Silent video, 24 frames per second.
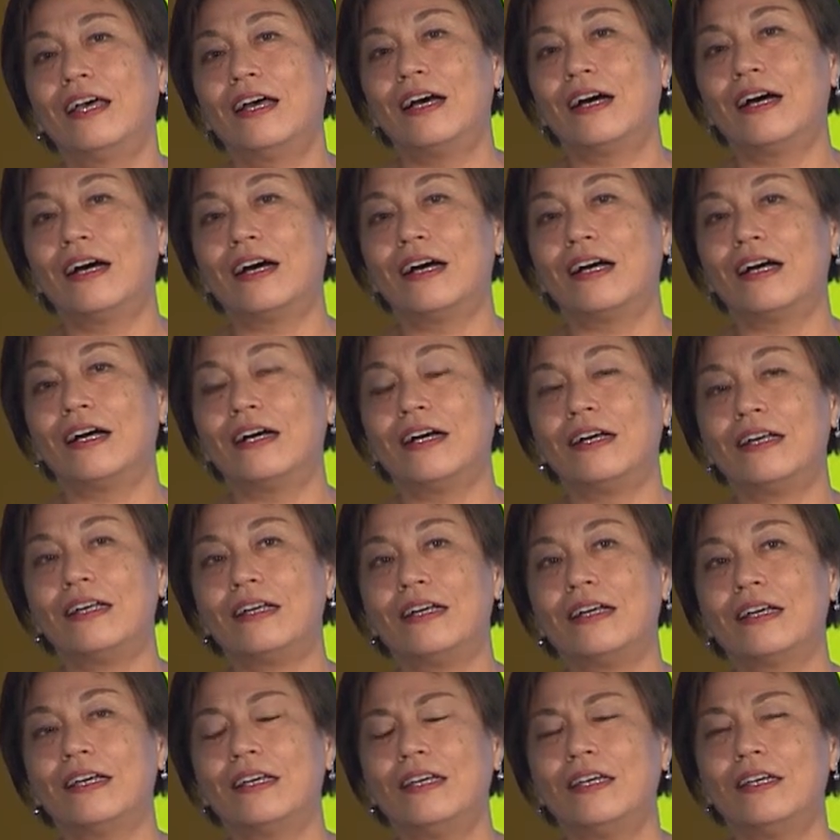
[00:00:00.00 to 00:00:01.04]
The
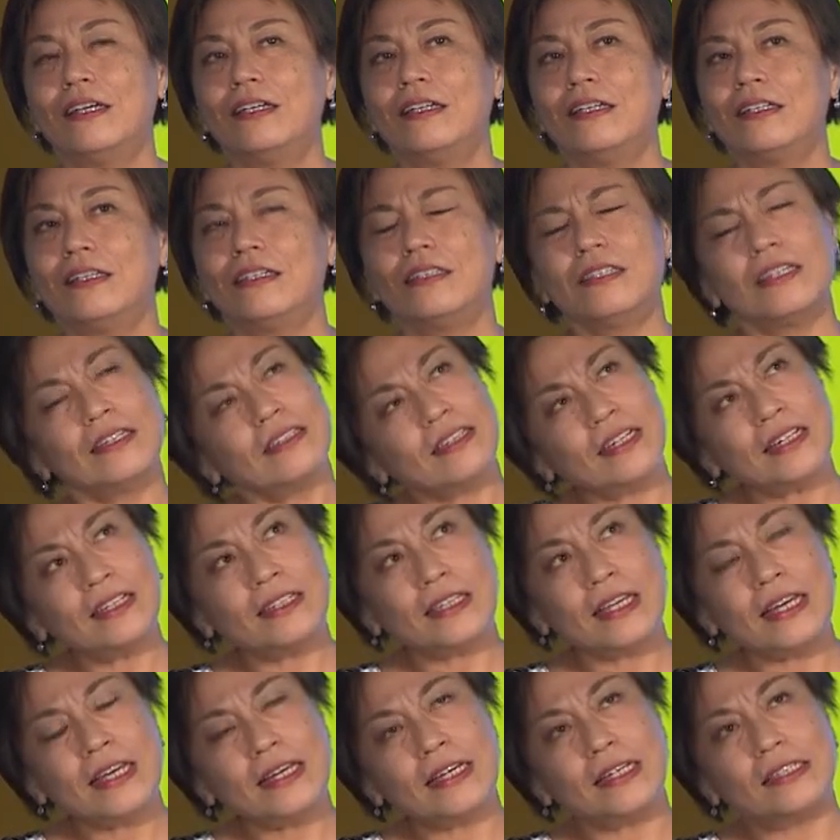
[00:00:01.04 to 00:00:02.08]
third
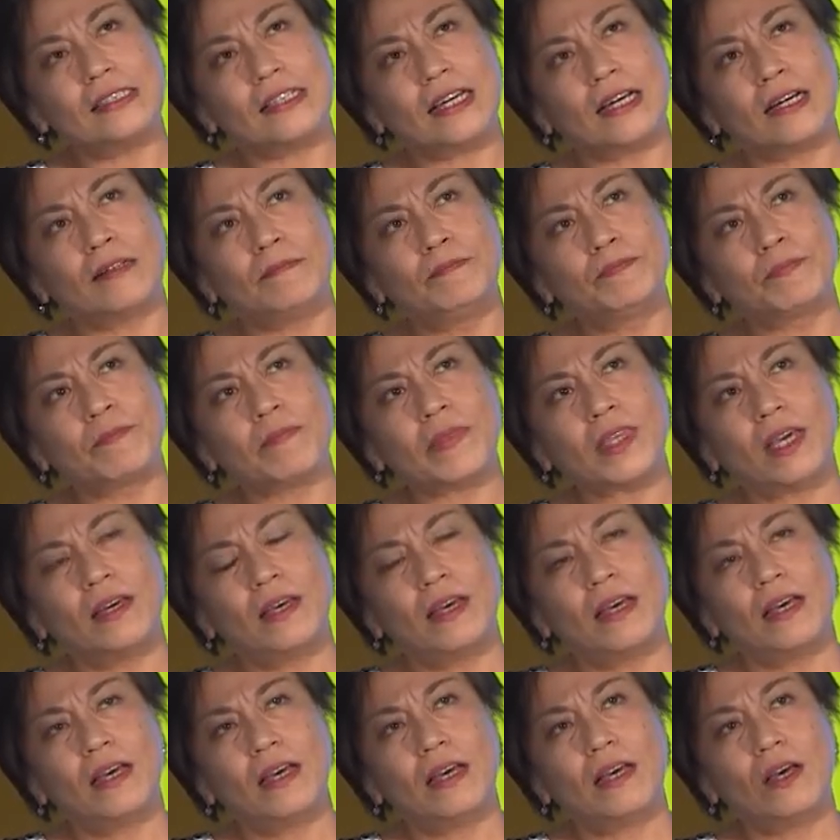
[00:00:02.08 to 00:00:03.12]
thing is,
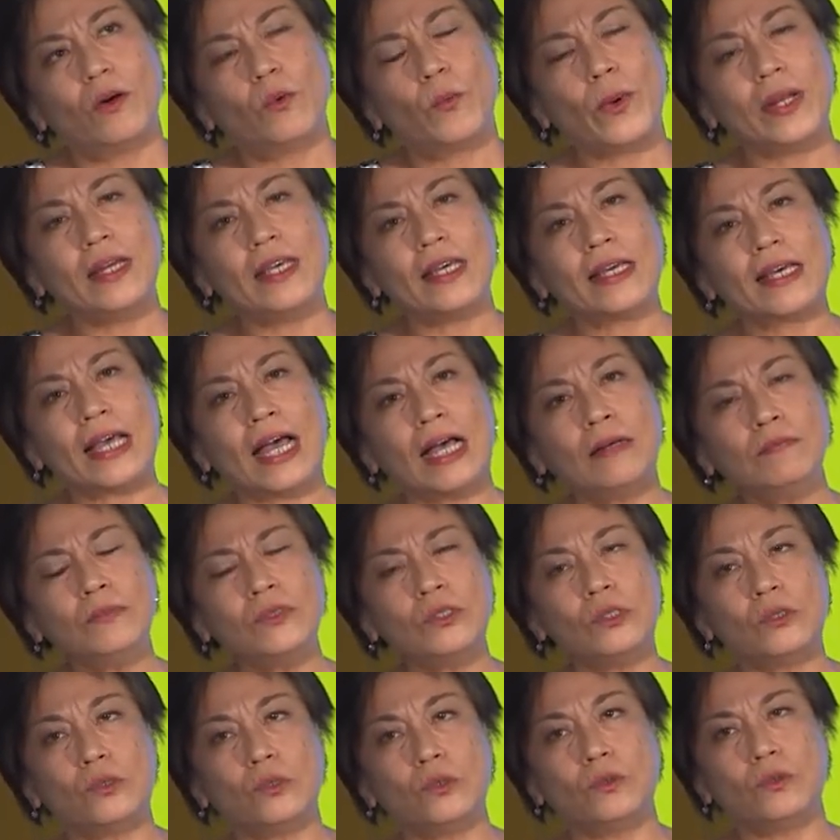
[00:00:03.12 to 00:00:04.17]
when it
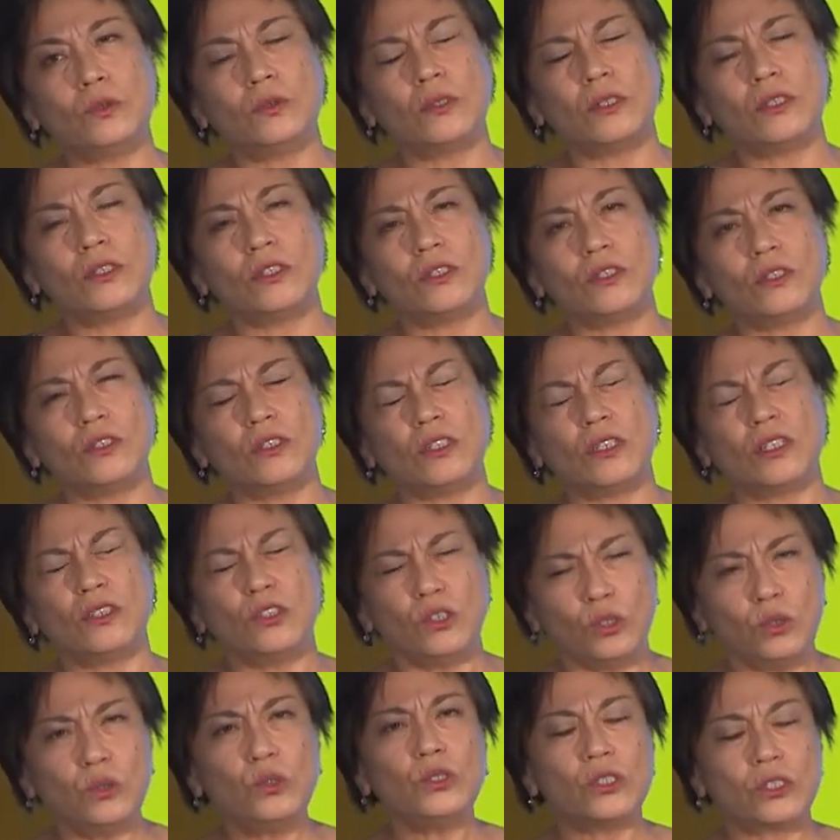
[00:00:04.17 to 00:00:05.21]
comes to
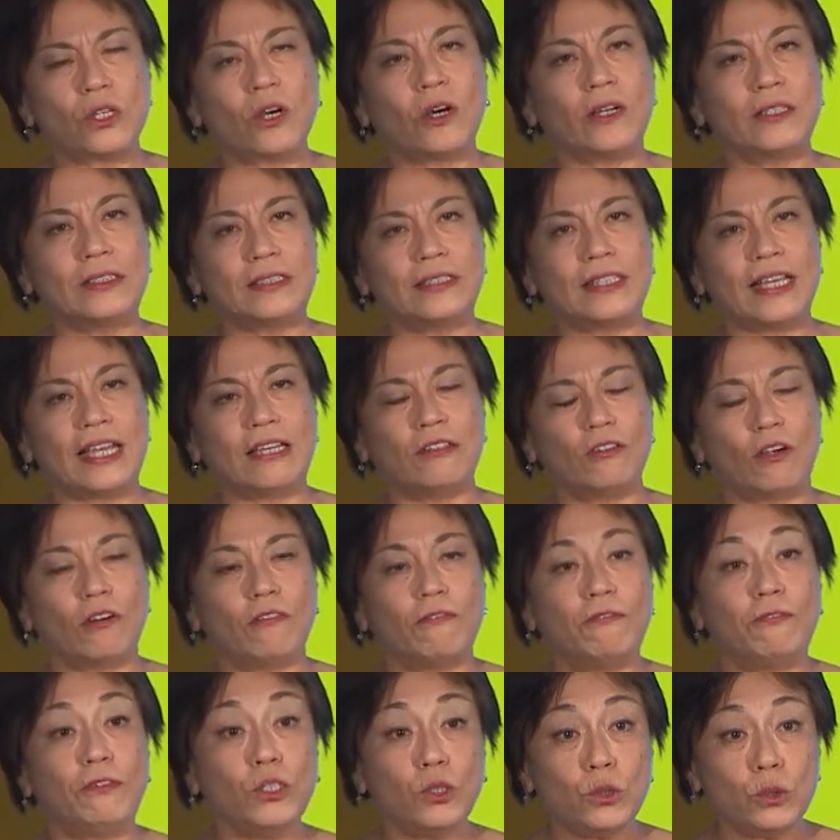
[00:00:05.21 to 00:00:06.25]
news content or
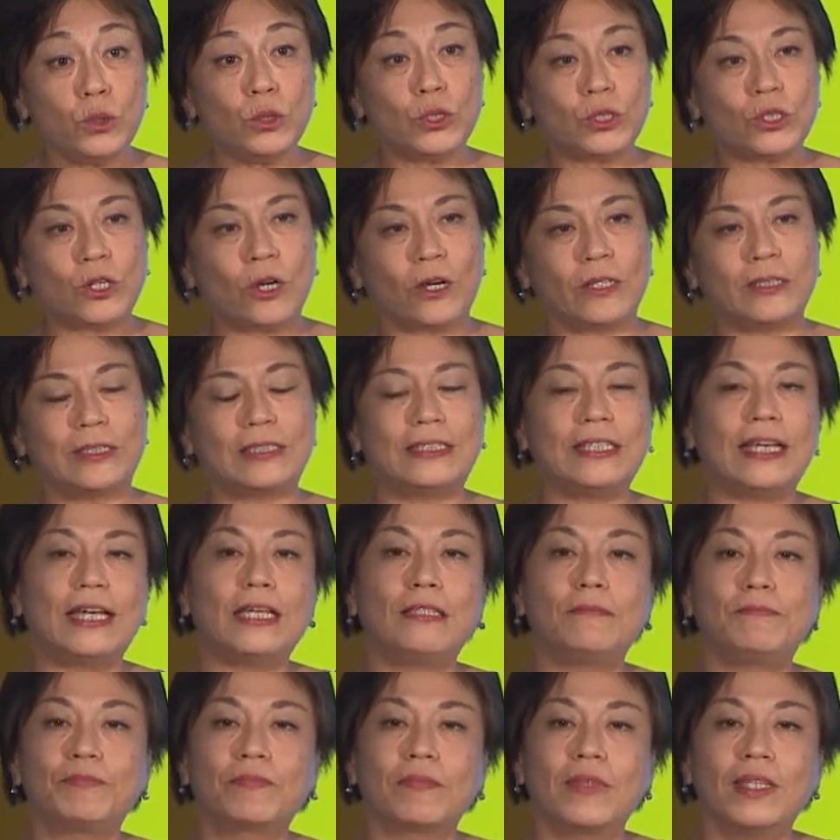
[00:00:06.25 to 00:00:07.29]
views
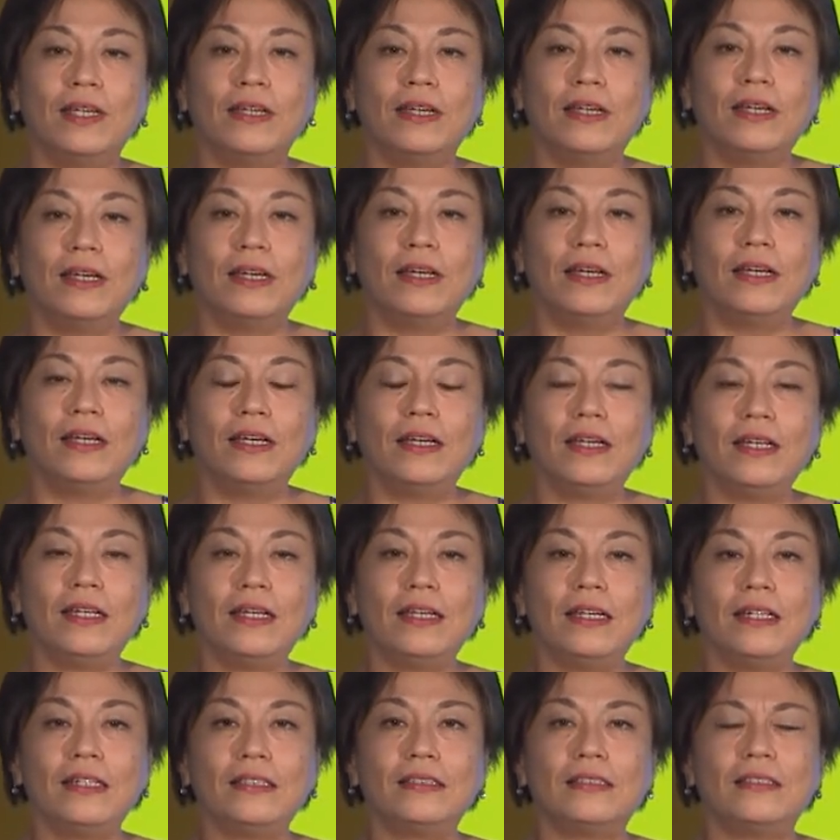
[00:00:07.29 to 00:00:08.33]
content,
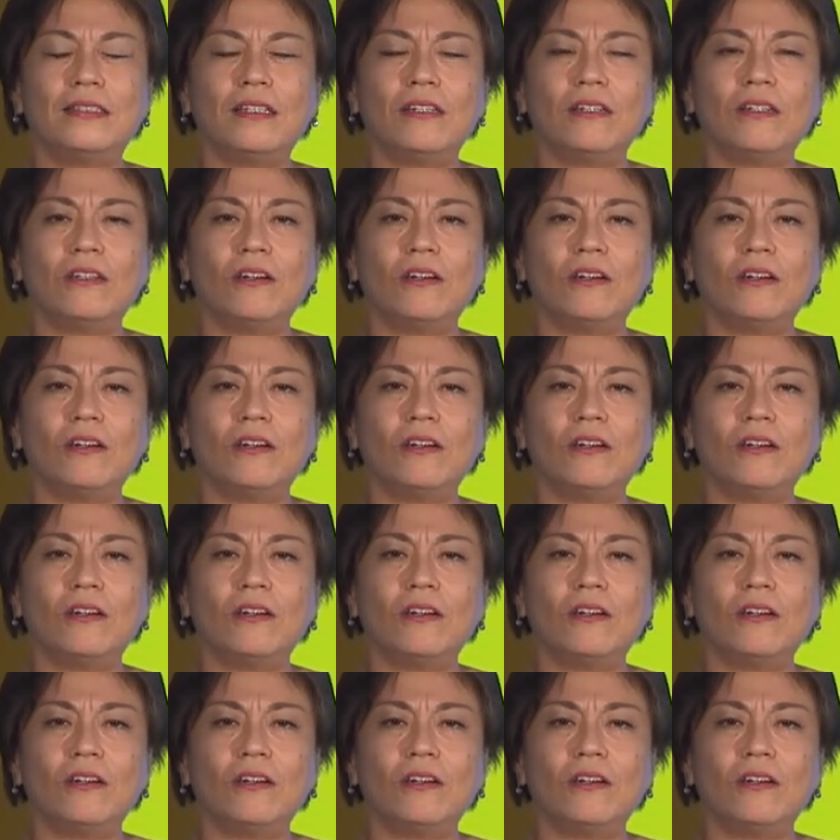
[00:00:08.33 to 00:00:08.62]
it's